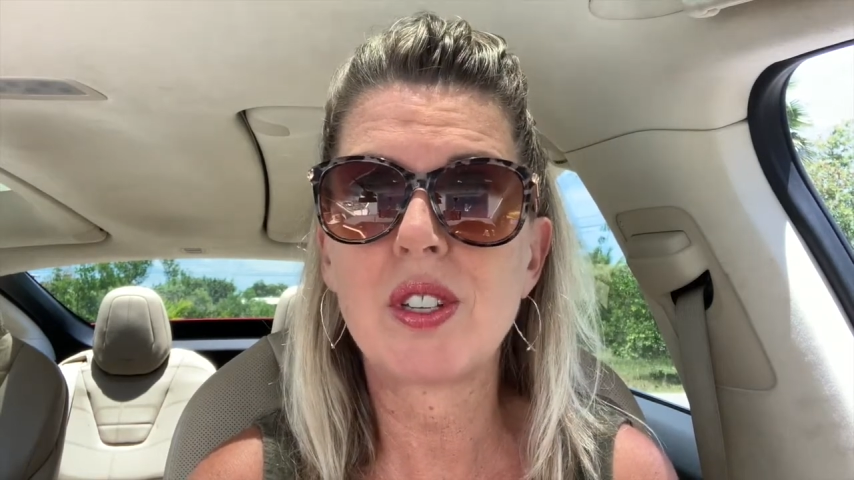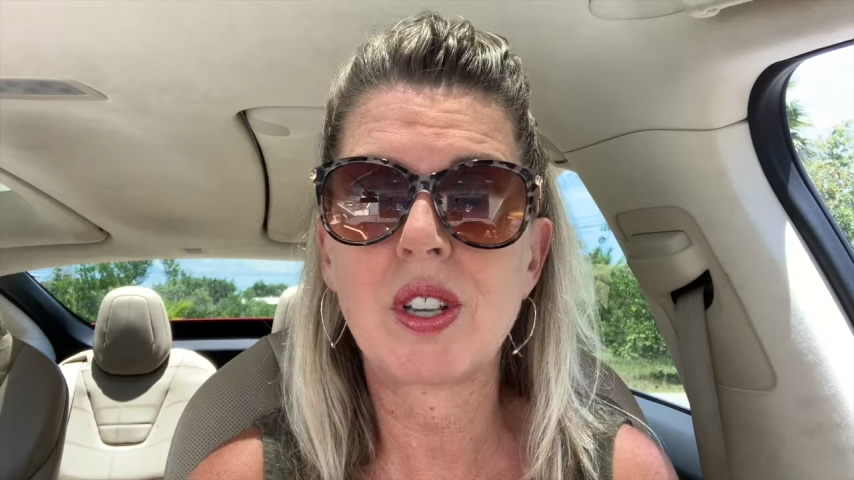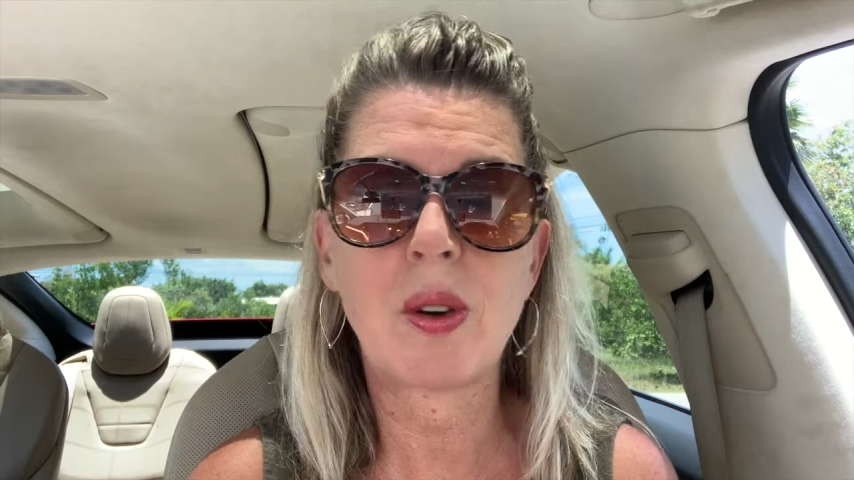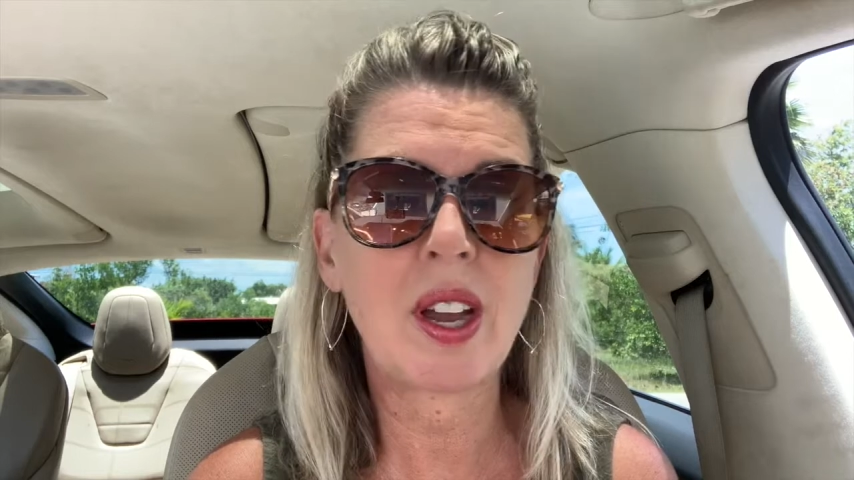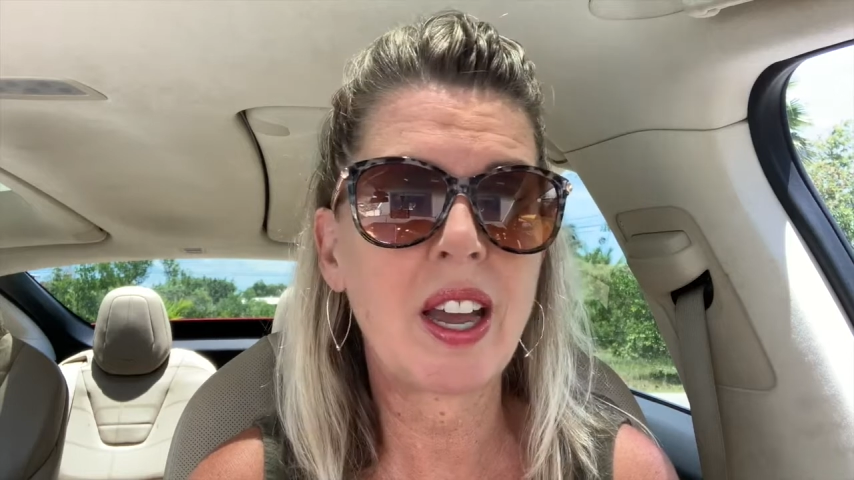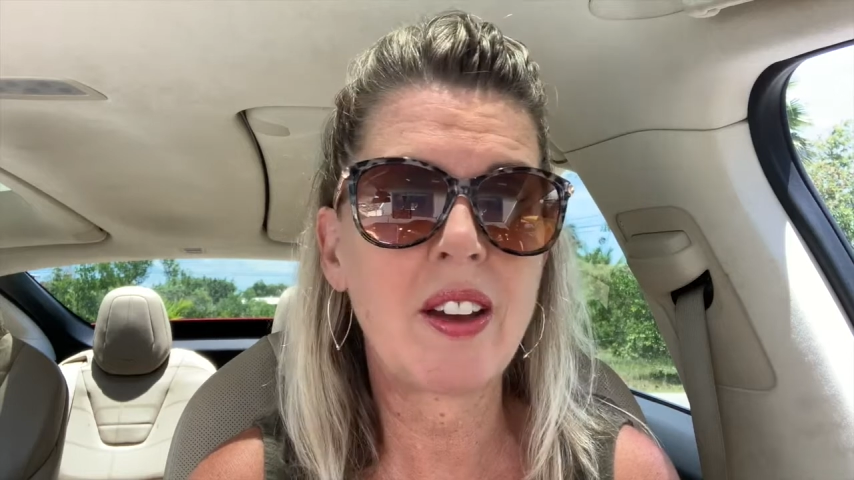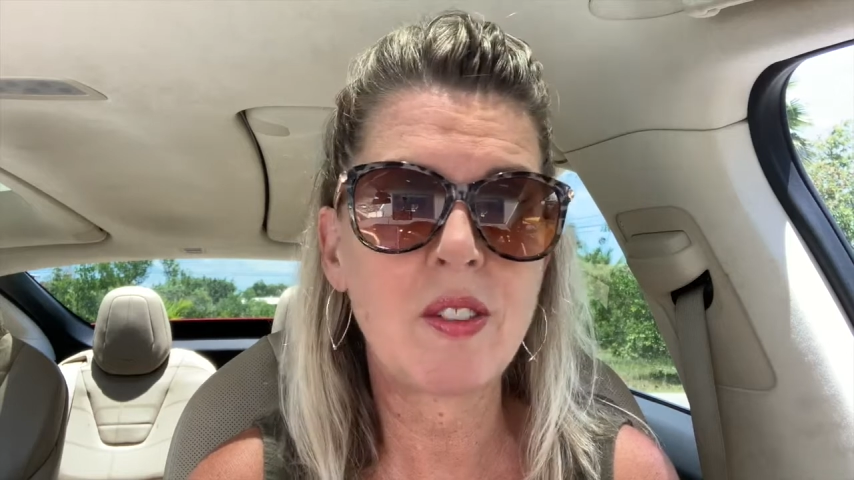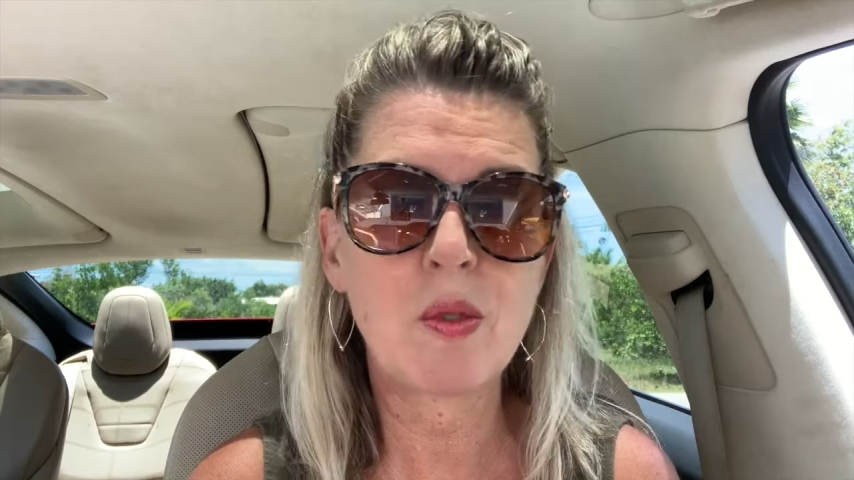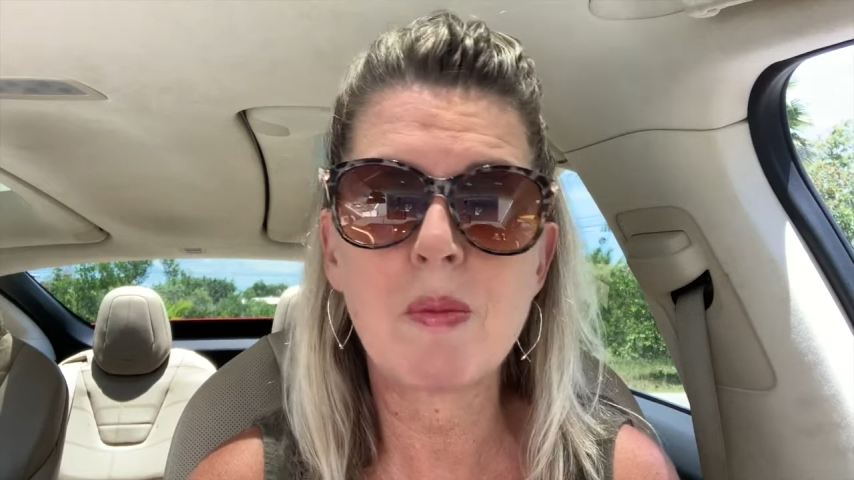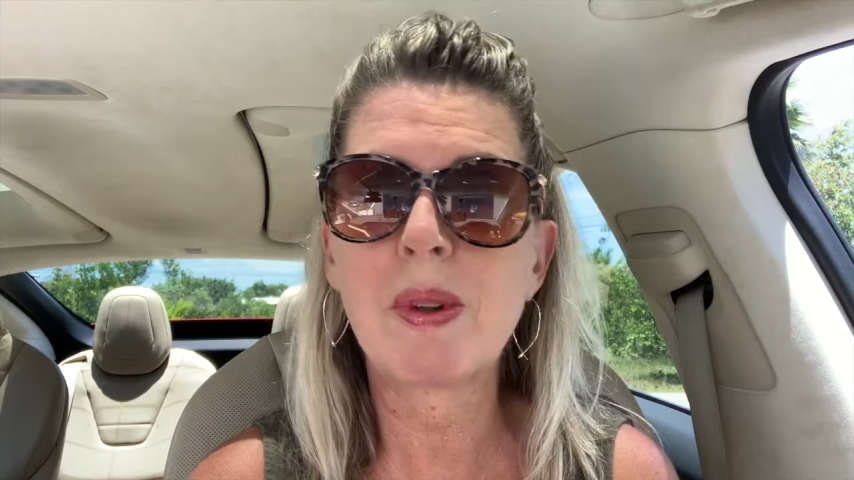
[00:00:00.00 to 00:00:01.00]
so I have
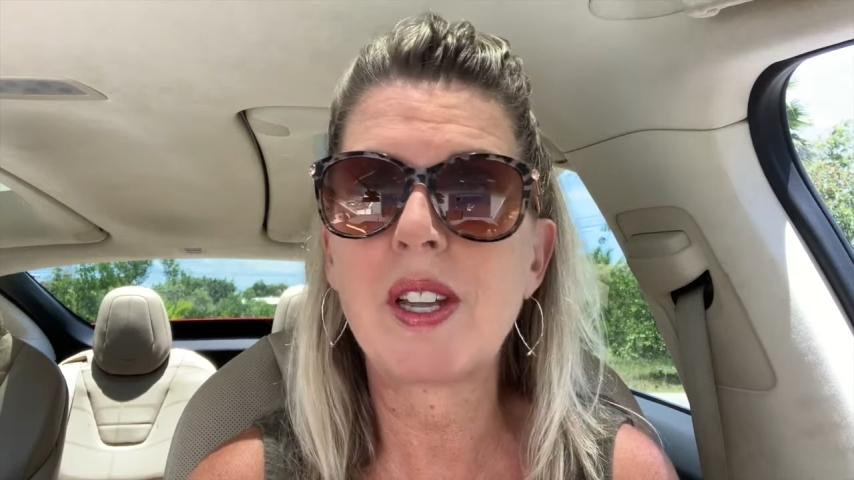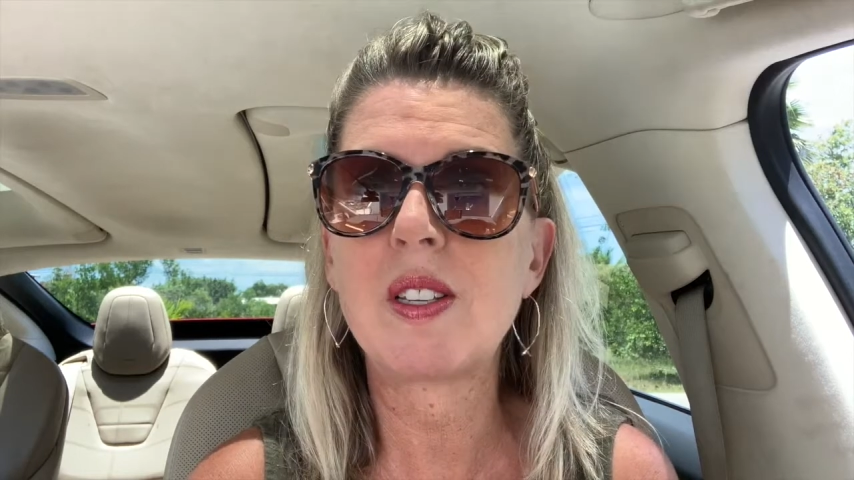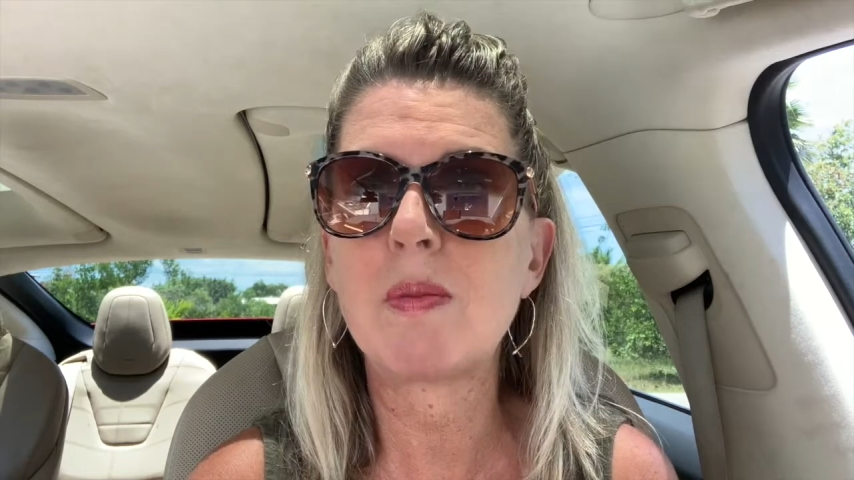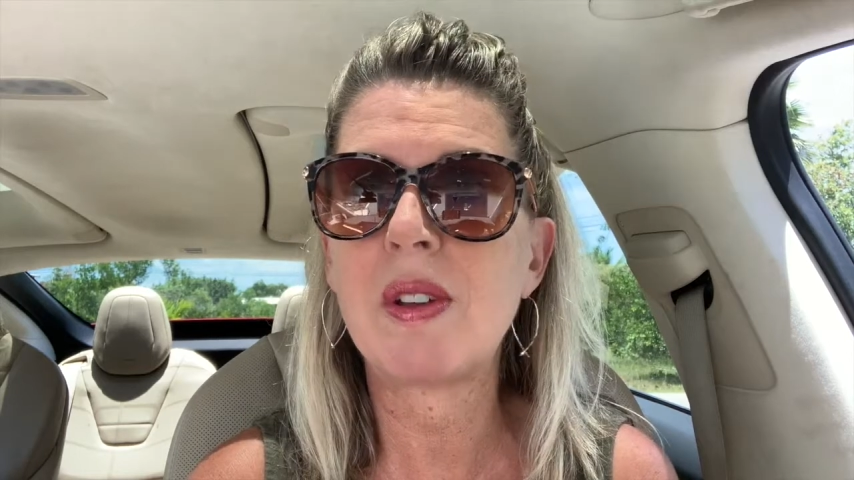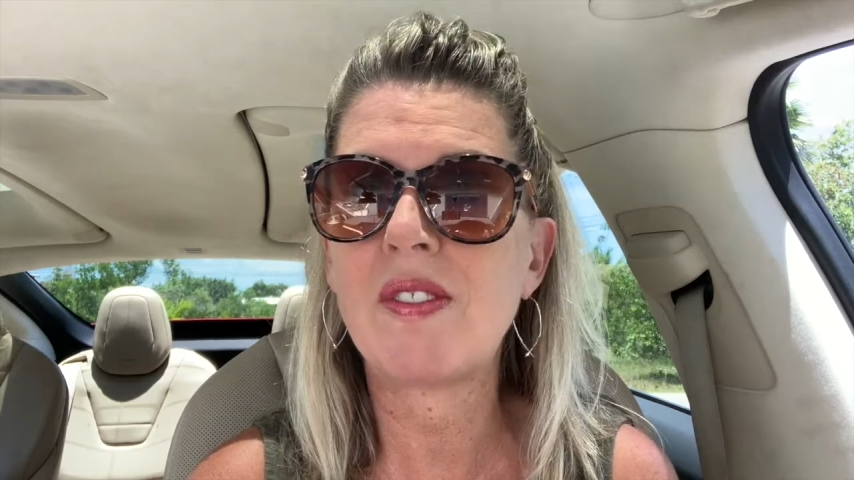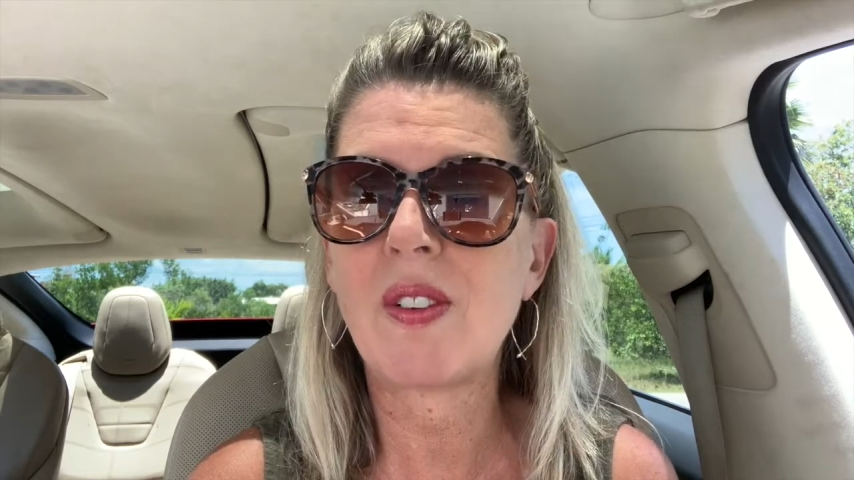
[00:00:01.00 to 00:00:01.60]
a replacement